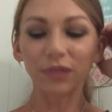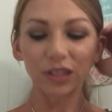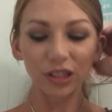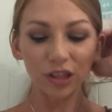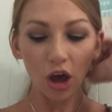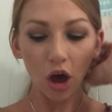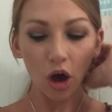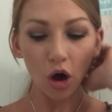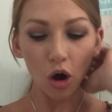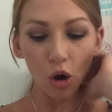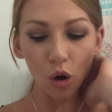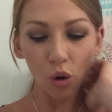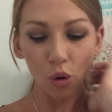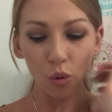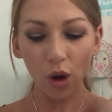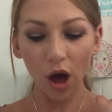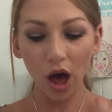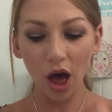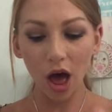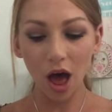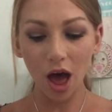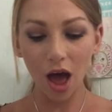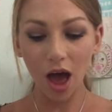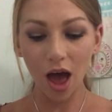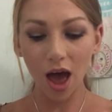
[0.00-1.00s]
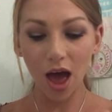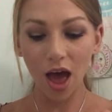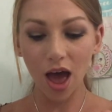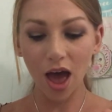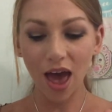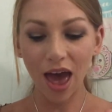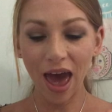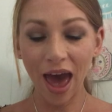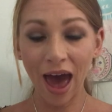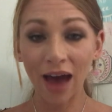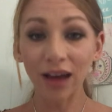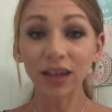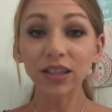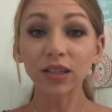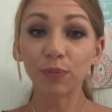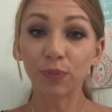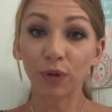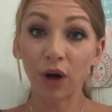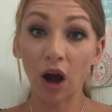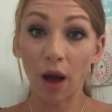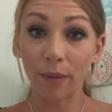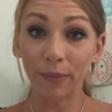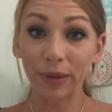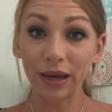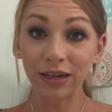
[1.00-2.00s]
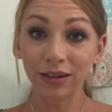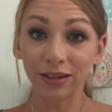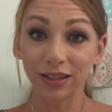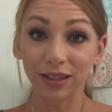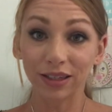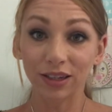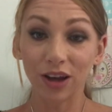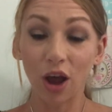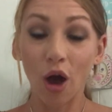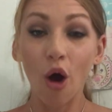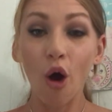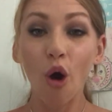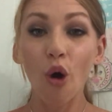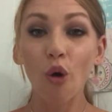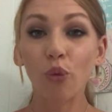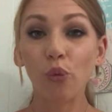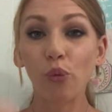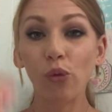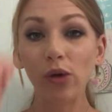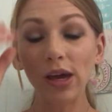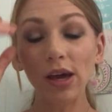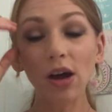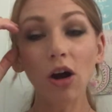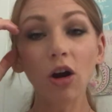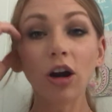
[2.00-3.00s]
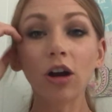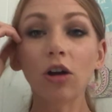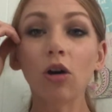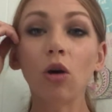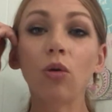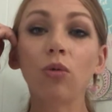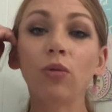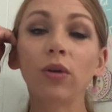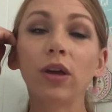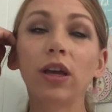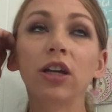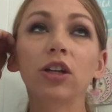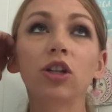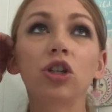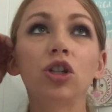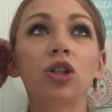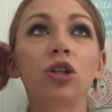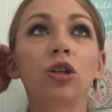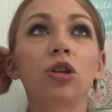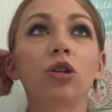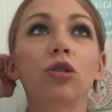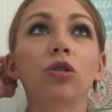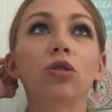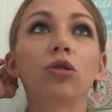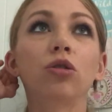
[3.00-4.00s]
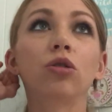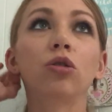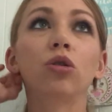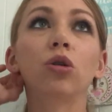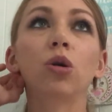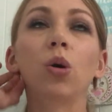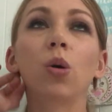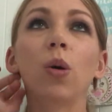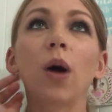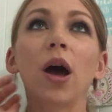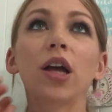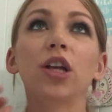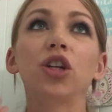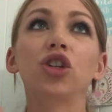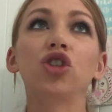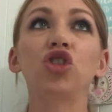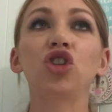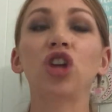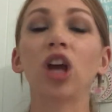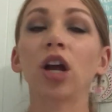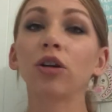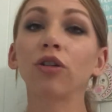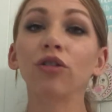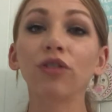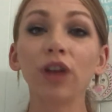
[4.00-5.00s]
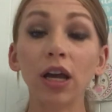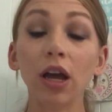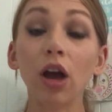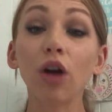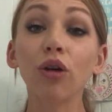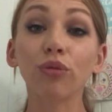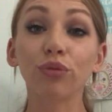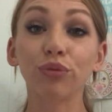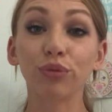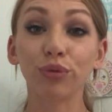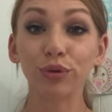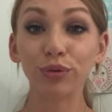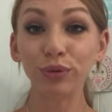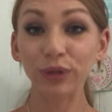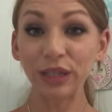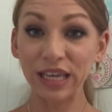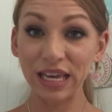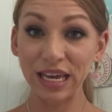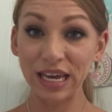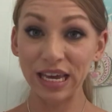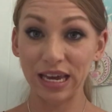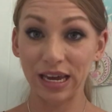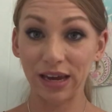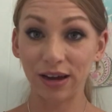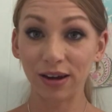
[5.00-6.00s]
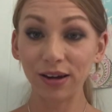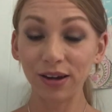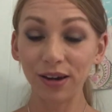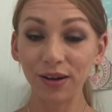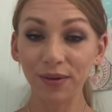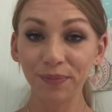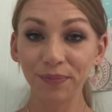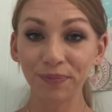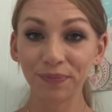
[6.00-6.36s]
So, as promised, we are going to generate a routine